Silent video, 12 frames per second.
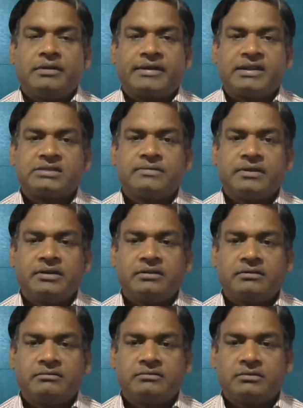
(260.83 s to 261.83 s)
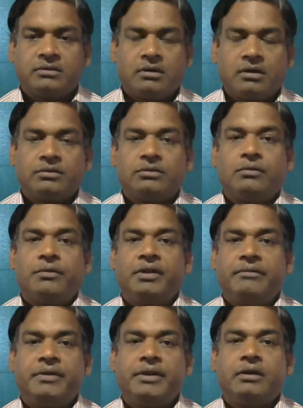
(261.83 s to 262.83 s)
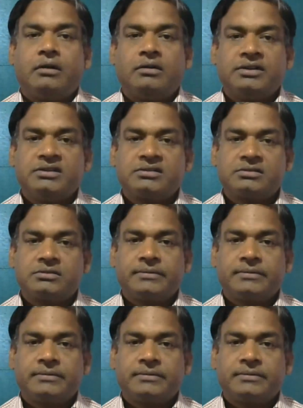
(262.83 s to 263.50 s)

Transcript: transfer it through DVD or disk,